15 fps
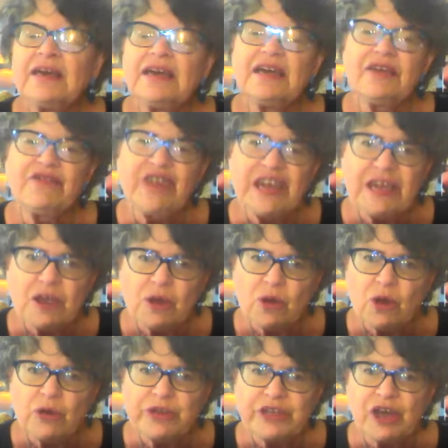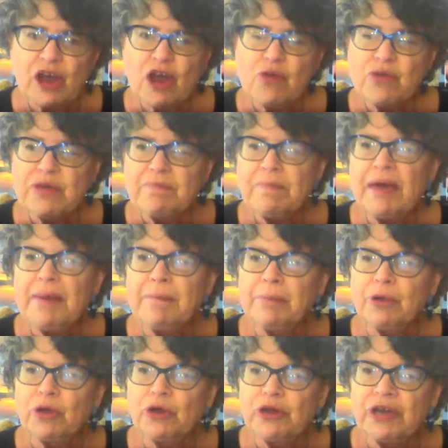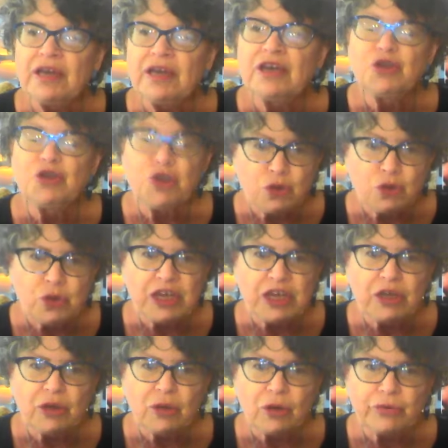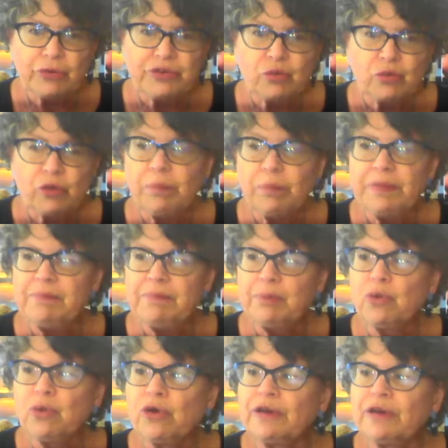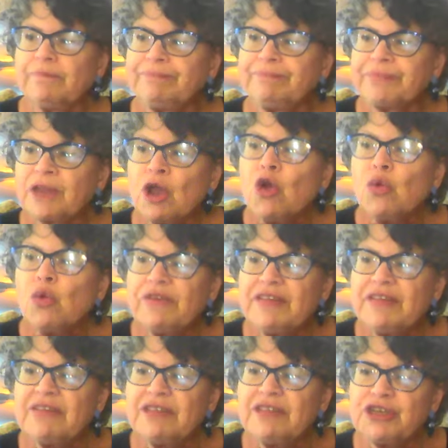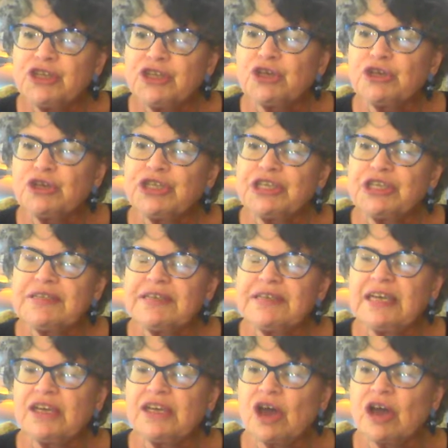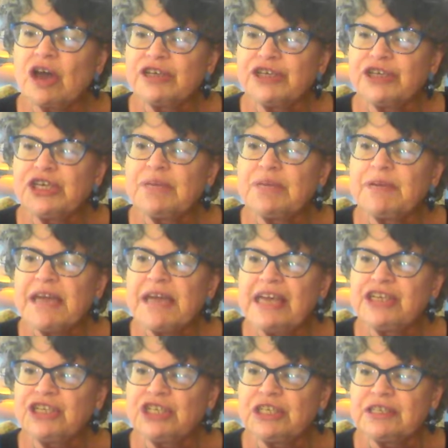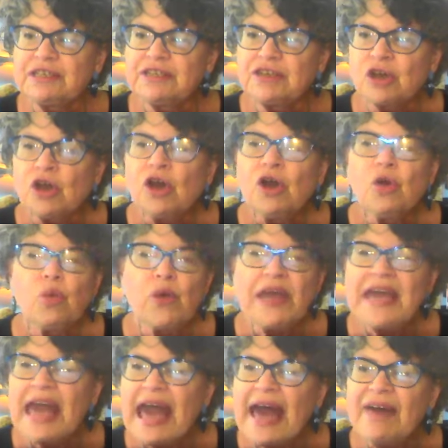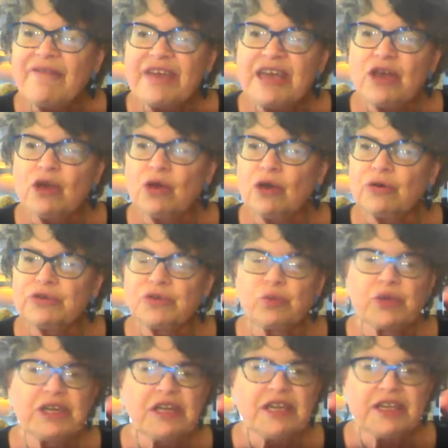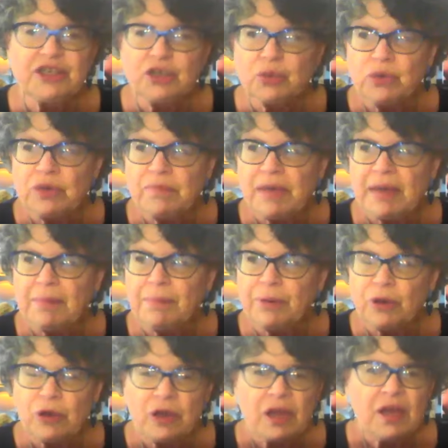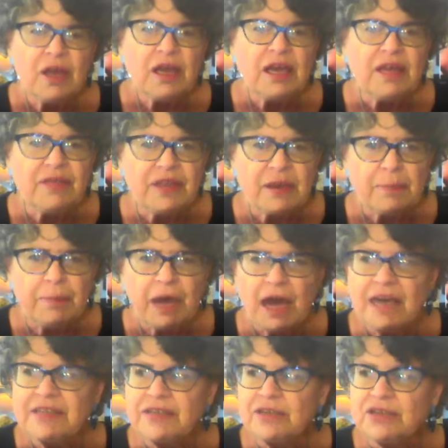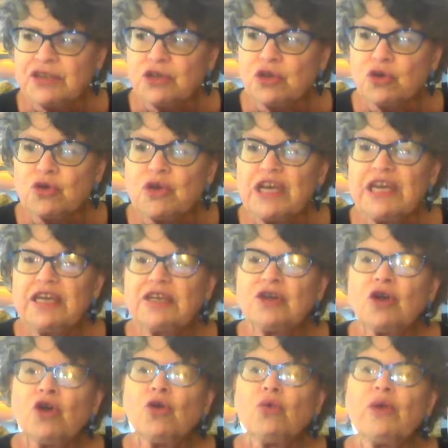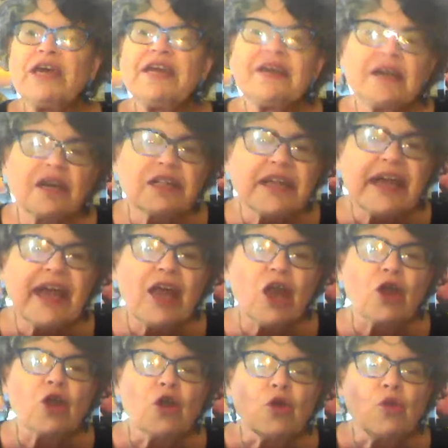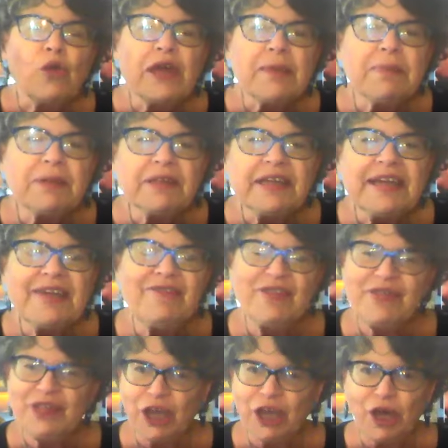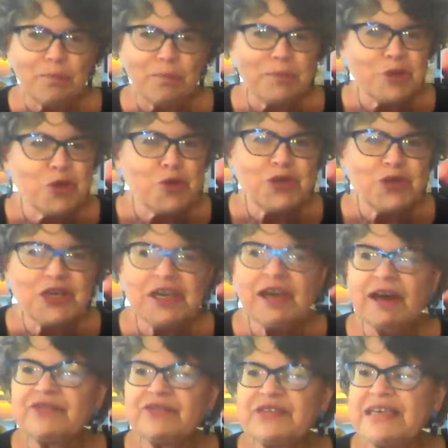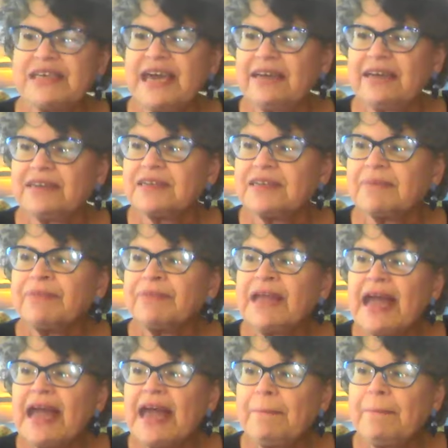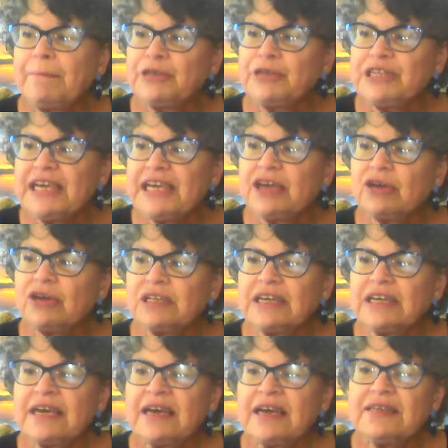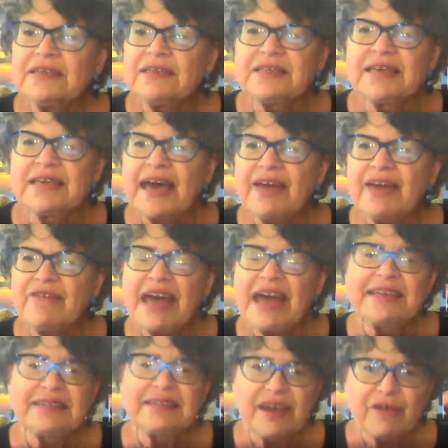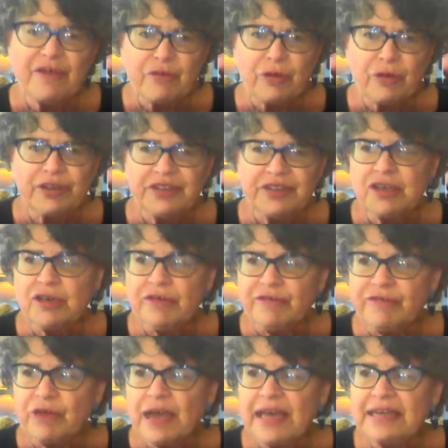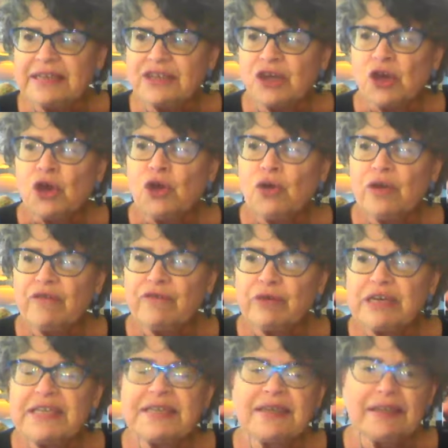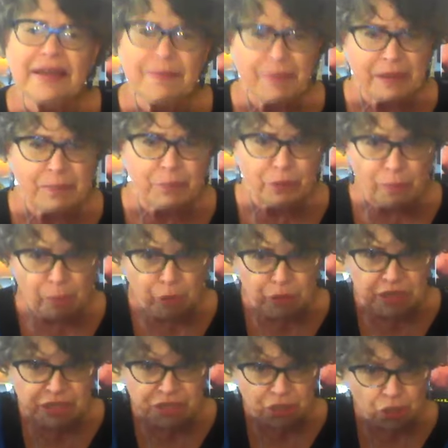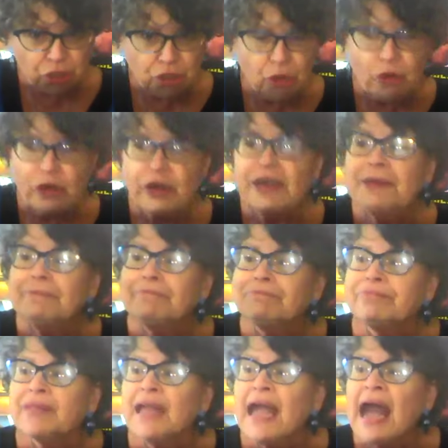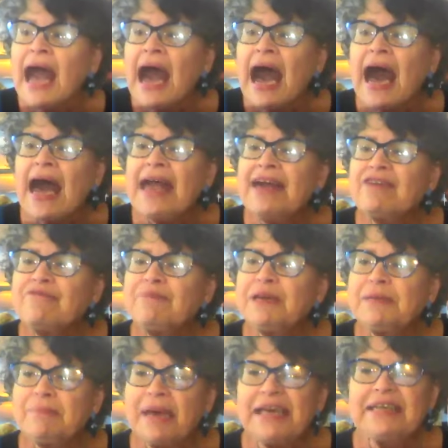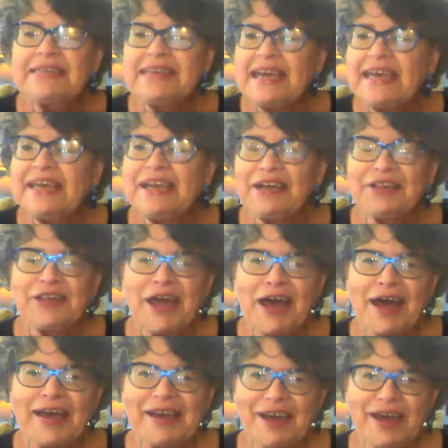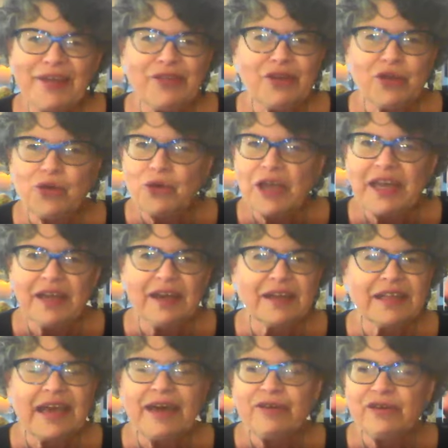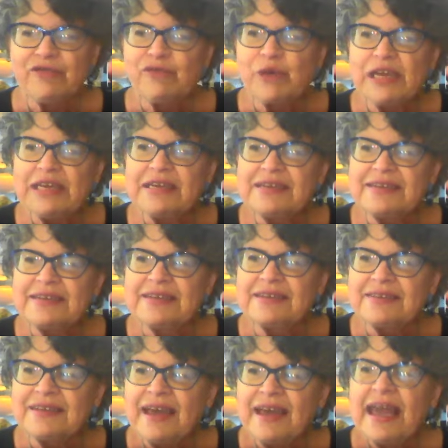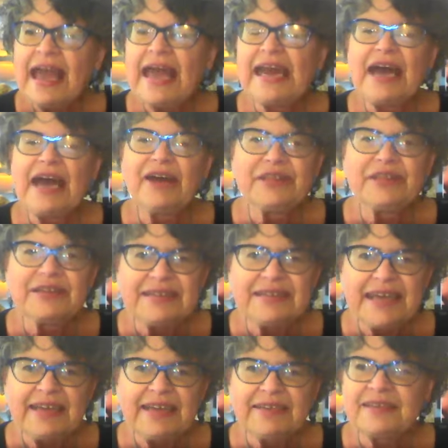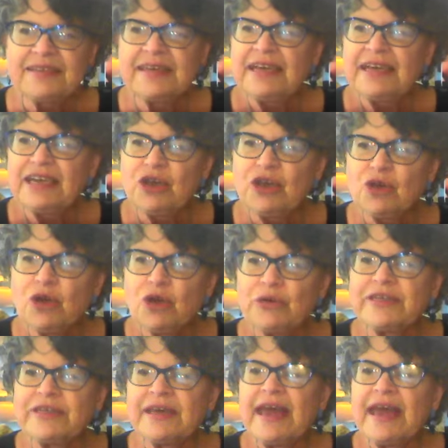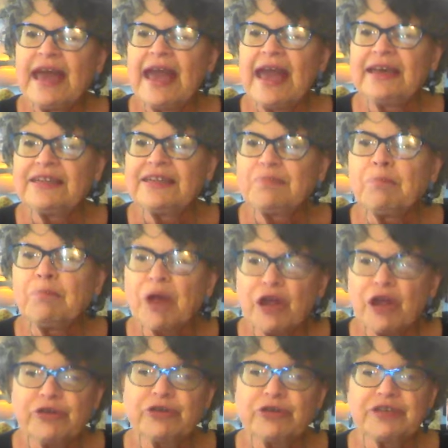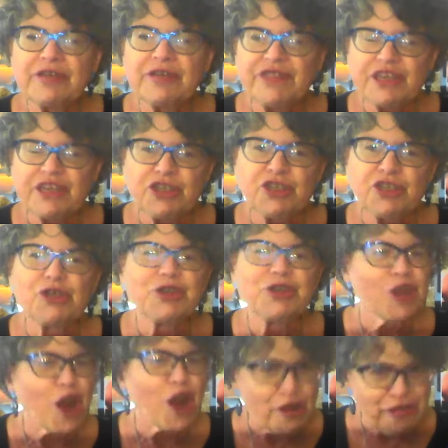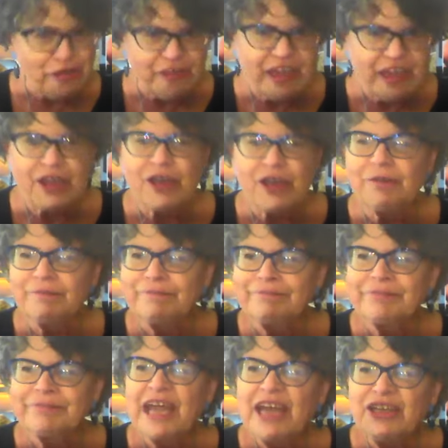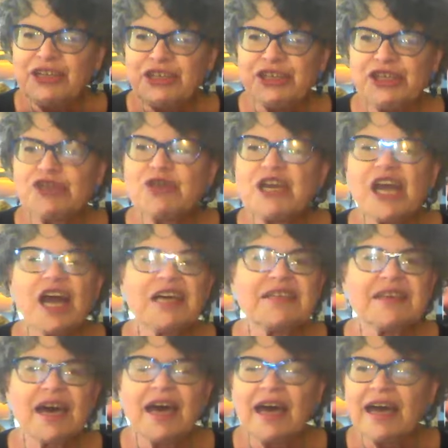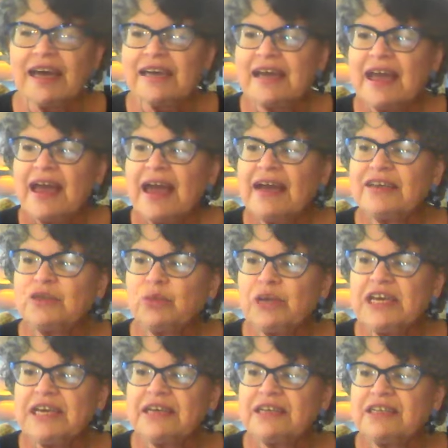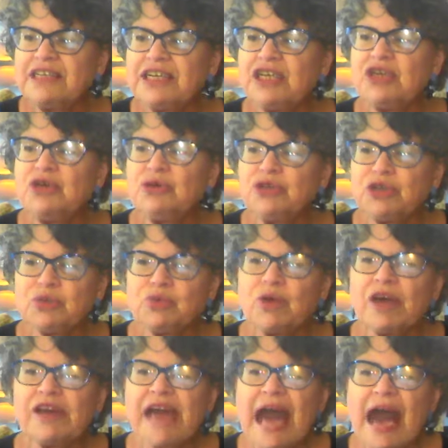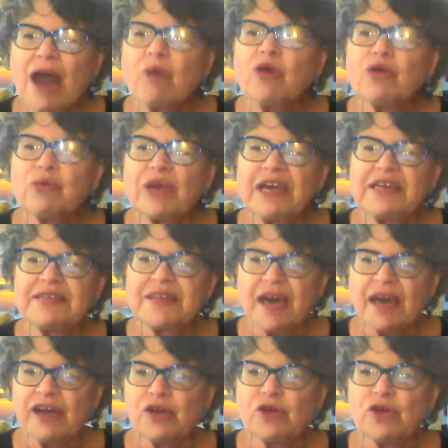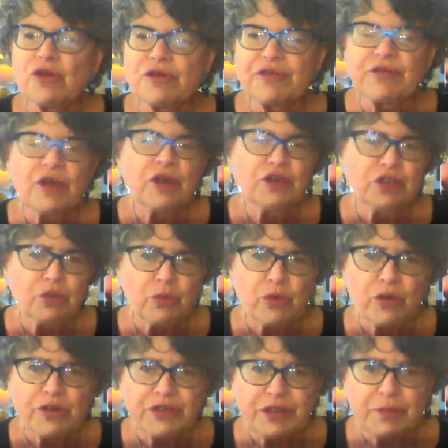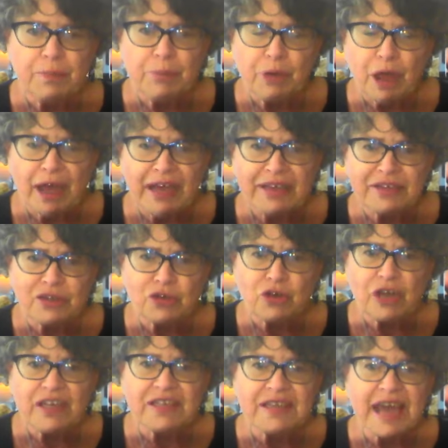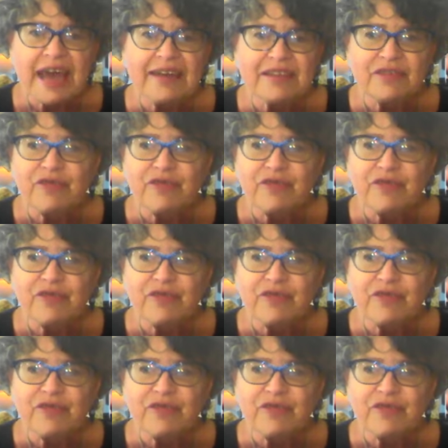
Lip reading: If heroes are remembered, new heroes will be born. Within the churches in our sheep nations, we have heroes we need to remember. In the Apostles' Creed, we declare we believe in the communion of saints. And particularly since I have had several dear friends who have recently been promoted to glory, I have been meditating a lot on the great cloud of witnesses and how the saints, heroes, and martyrs of the church are there, cheering us on as we continue to run our race on earth toward the prize Christ has